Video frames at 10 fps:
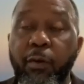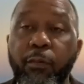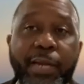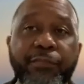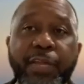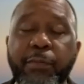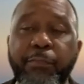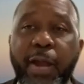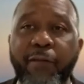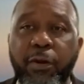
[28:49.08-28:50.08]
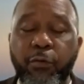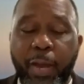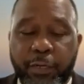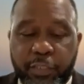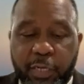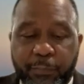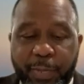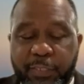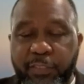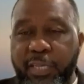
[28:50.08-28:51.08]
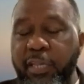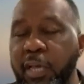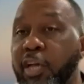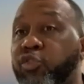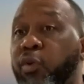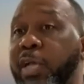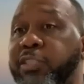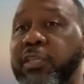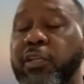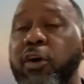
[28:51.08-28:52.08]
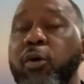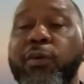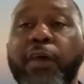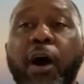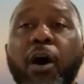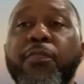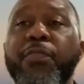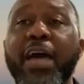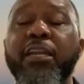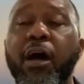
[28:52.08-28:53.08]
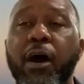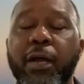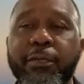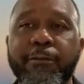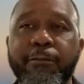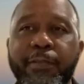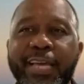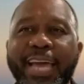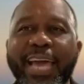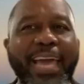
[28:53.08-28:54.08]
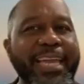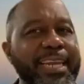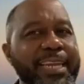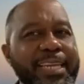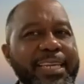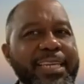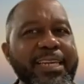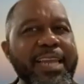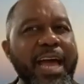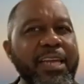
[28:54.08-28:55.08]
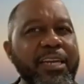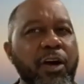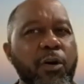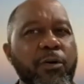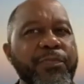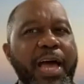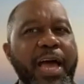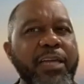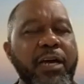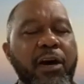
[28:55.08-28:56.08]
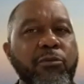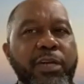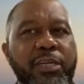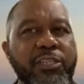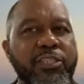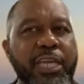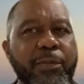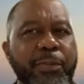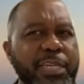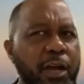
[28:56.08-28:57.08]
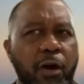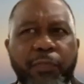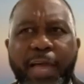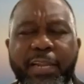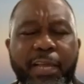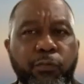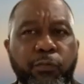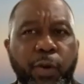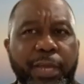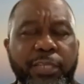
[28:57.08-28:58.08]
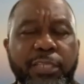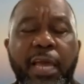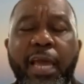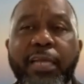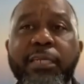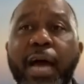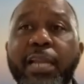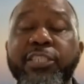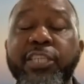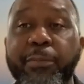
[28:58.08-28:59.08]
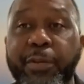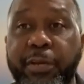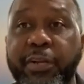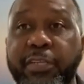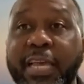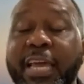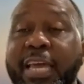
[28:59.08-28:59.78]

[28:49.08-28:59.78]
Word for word: Why do you think the proverb writer said it best? He said, Trust in the Lord with all thine heart and lean not on thine own understanding, but in all thy ways acknowledge him. Here it is.